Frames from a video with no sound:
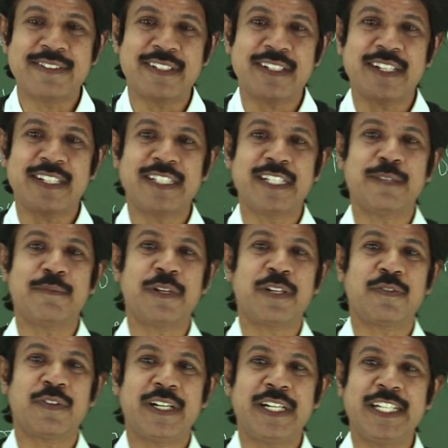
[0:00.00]
are nothing
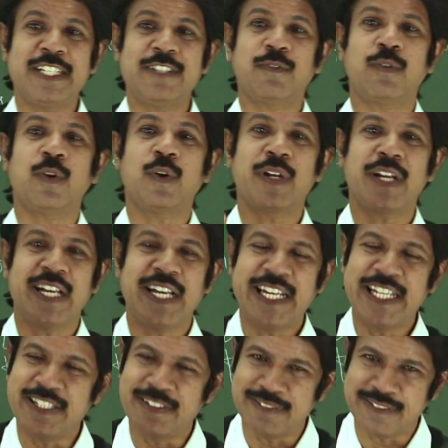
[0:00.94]
but what it is, floral
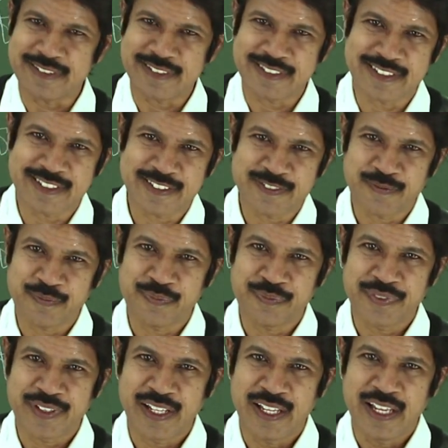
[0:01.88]
leaves.
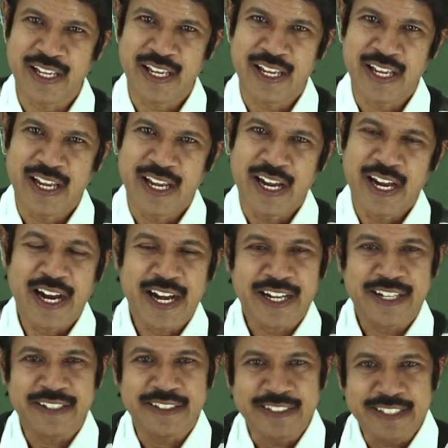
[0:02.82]

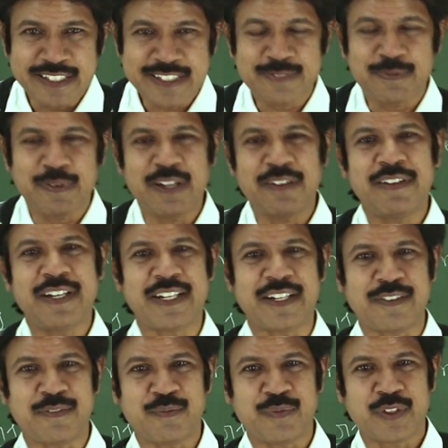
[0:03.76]
And this
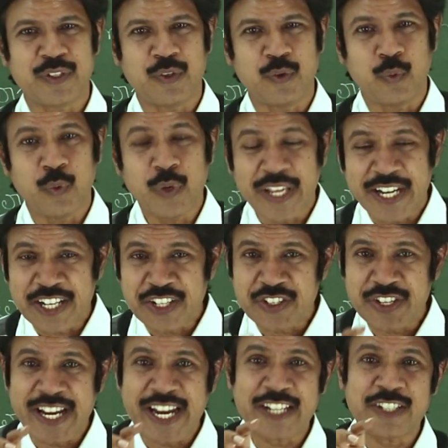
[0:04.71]
flower, we are
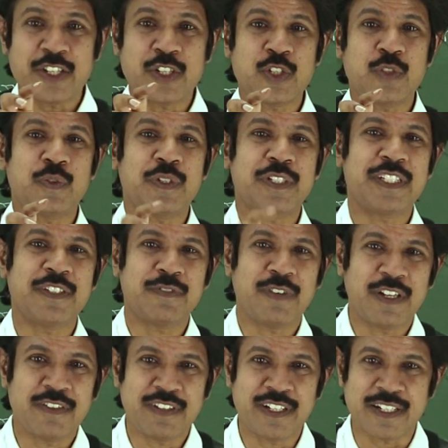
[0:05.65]
attracted toward the
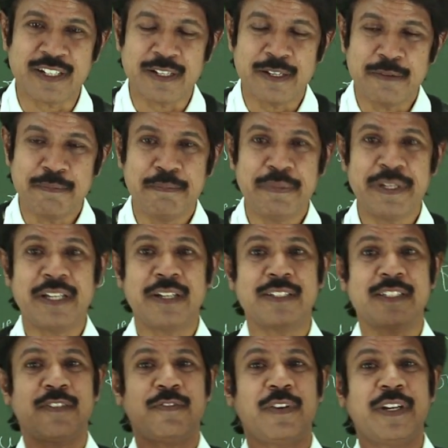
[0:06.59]
flower
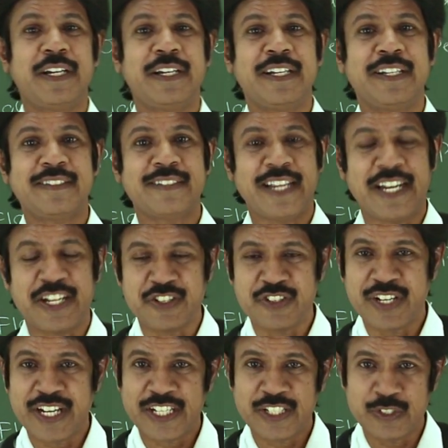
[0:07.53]
because of what it is,
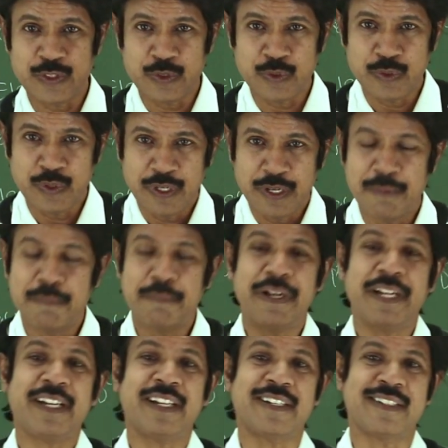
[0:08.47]
attractive
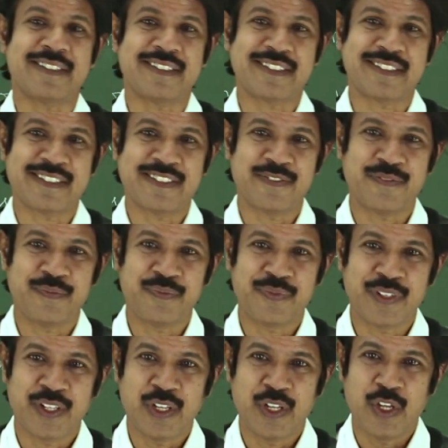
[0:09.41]
petals.
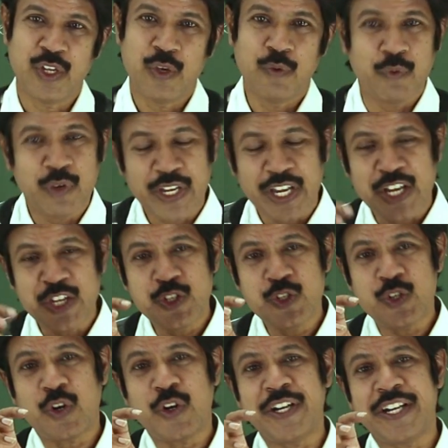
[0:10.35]
We
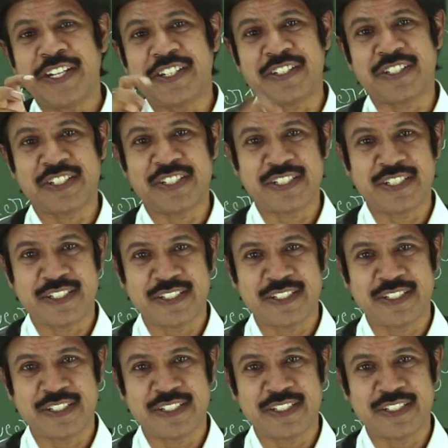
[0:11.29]
enjoyed it